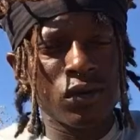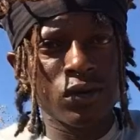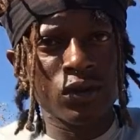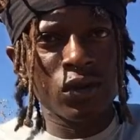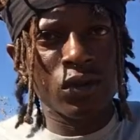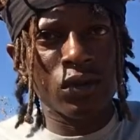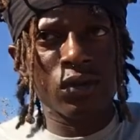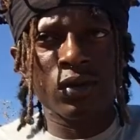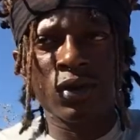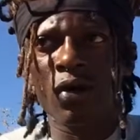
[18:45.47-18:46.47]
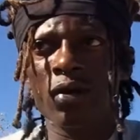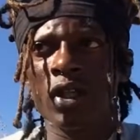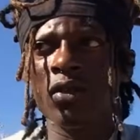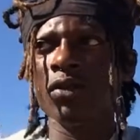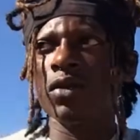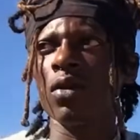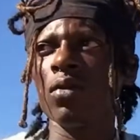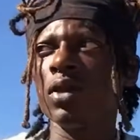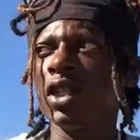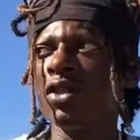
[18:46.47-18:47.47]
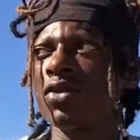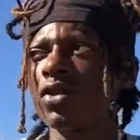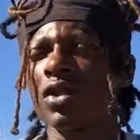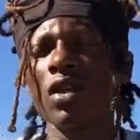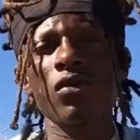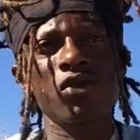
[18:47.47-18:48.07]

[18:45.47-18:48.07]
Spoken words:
So don't leave yourself